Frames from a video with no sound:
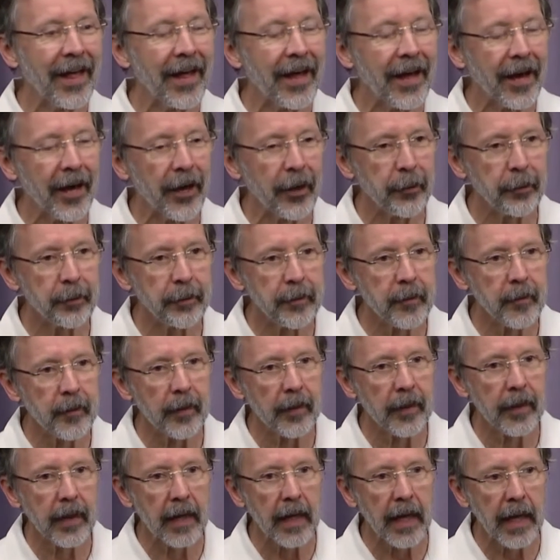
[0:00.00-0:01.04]
um,
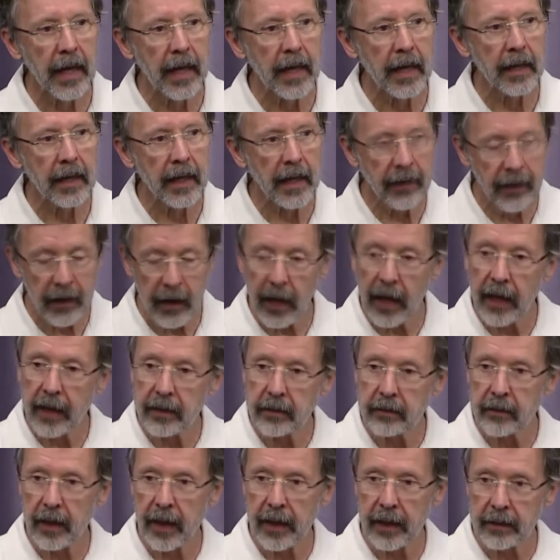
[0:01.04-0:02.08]
and, and then
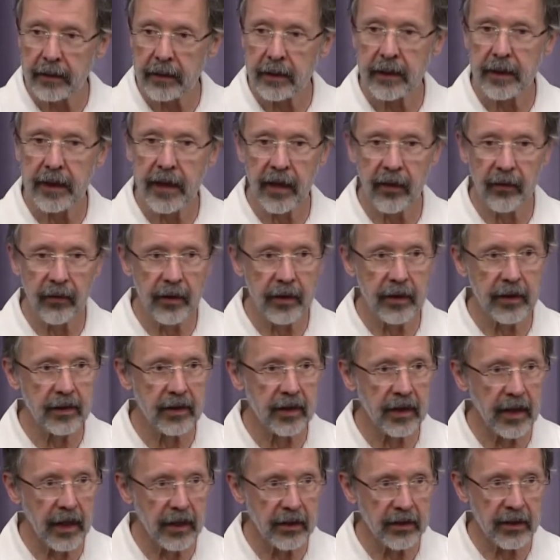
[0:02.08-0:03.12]
I, I carefully
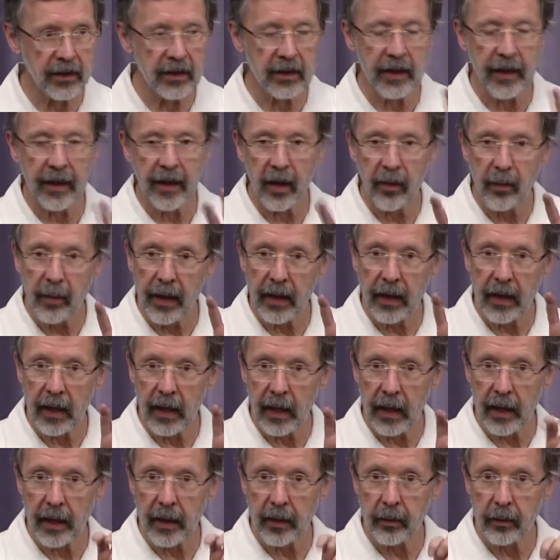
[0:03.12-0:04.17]
digitized this, and then I made
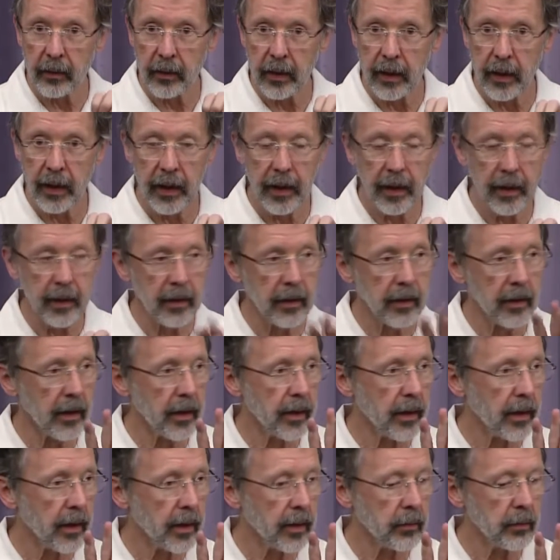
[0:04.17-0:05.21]
a, a,
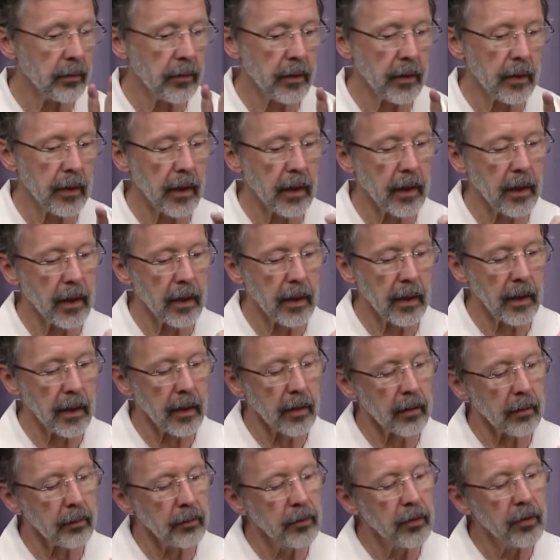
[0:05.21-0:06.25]
a, a
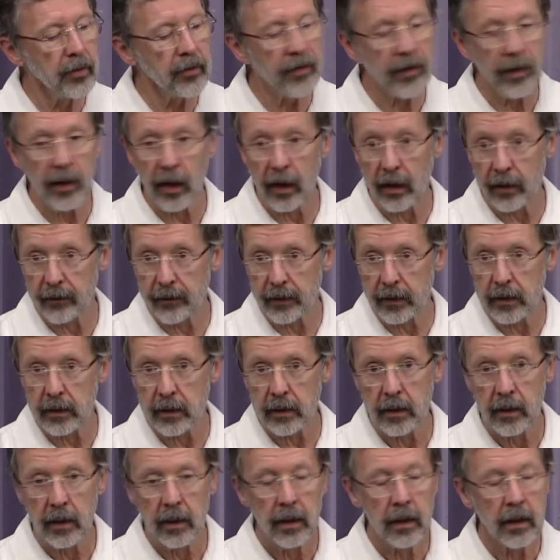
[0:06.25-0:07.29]
little movie of
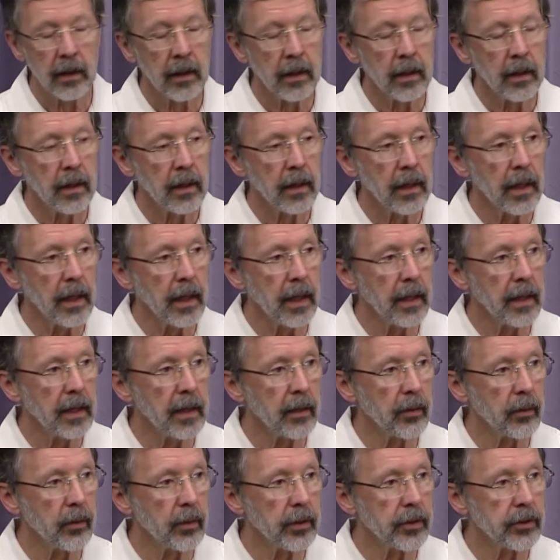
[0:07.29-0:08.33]
it, and
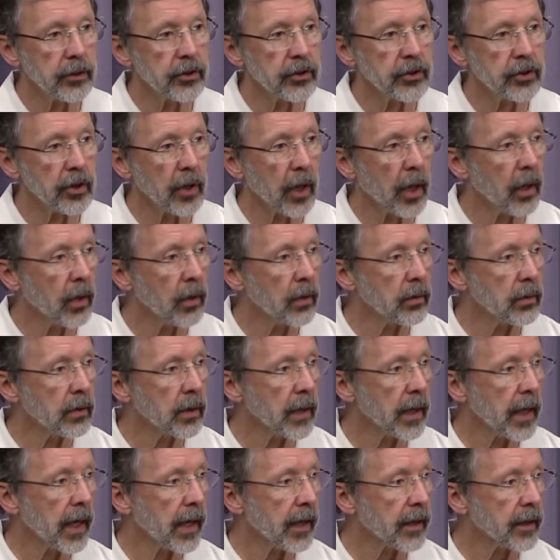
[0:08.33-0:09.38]
it was shown
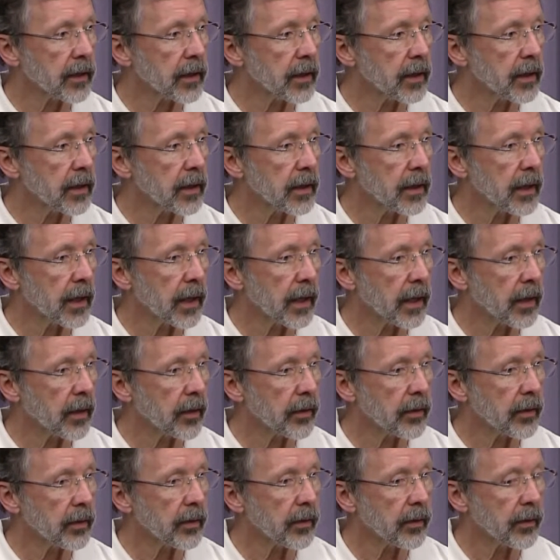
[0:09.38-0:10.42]
at uh,
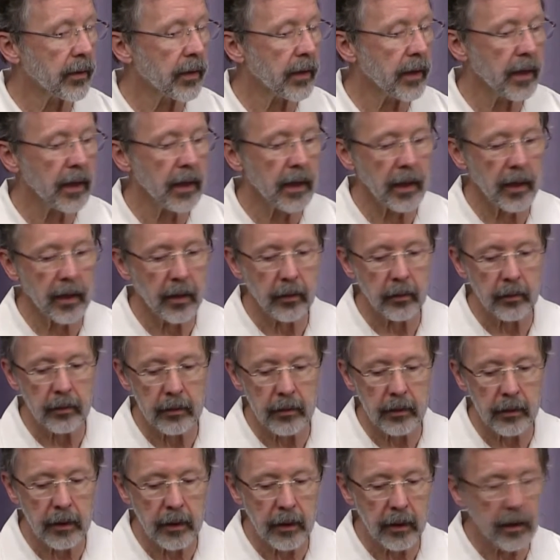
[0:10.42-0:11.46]
the uh,
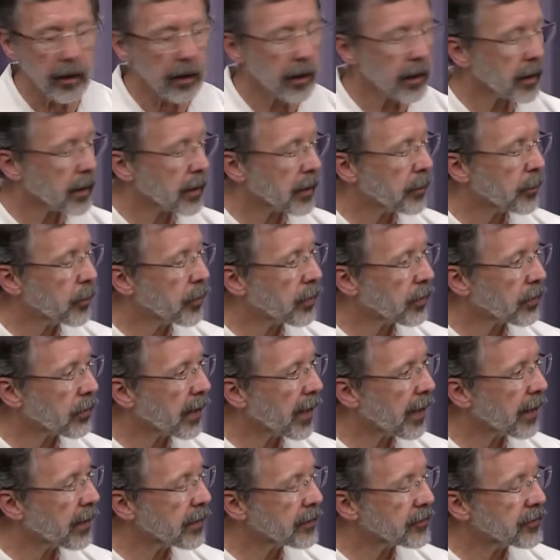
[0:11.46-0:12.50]
uh, computer
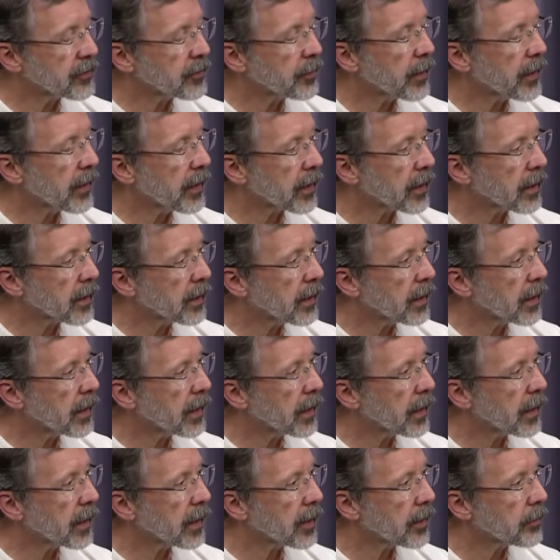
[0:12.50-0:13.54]
gra excuse me, the,
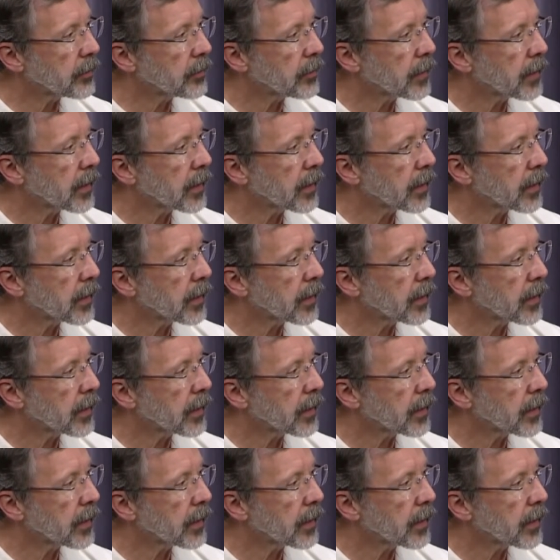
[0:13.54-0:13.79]
the uh,